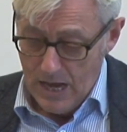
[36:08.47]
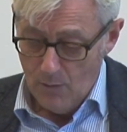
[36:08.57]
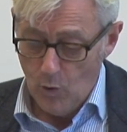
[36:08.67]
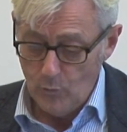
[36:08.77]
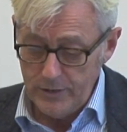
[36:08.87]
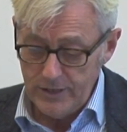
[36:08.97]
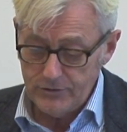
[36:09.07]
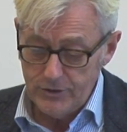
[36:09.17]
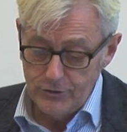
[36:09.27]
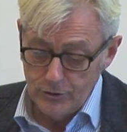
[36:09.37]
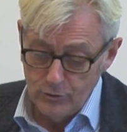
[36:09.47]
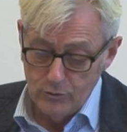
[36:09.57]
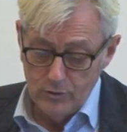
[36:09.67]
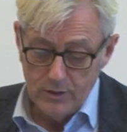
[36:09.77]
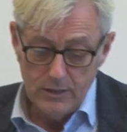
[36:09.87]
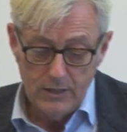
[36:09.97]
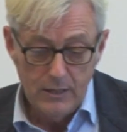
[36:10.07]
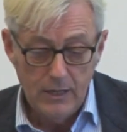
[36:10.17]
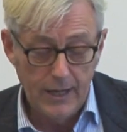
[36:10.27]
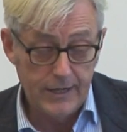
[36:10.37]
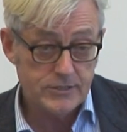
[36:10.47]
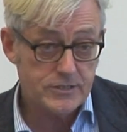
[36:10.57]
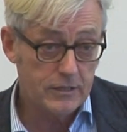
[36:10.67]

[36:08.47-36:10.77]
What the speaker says: And what we need to do, and it's